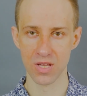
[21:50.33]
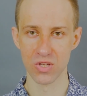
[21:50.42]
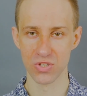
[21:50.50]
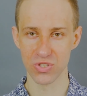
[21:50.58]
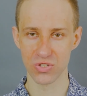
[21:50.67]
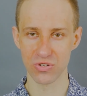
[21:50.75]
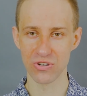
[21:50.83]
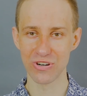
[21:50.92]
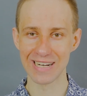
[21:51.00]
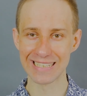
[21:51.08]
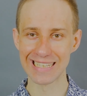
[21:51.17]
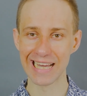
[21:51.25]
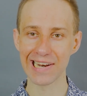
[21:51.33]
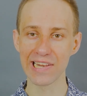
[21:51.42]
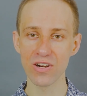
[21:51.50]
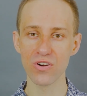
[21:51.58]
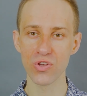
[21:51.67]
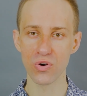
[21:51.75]
So the
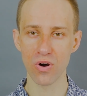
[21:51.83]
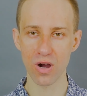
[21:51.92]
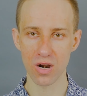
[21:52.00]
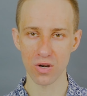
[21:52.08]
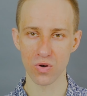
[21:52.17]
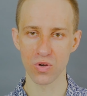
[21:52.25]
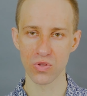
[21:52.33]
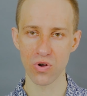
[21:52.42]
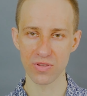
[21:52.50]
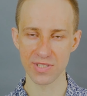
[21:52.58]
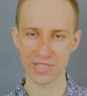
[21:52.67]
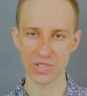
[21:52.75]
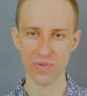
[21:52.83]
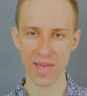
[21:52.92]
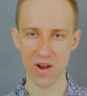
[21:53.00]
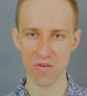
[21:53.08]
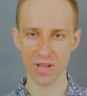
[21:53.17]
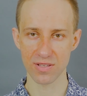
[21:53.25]
clearer you are on all these 3
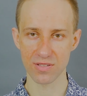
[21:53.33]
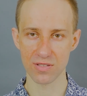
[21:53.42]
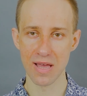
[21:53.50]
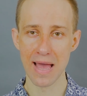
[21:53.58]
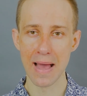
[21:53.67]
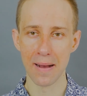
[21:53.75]
areas,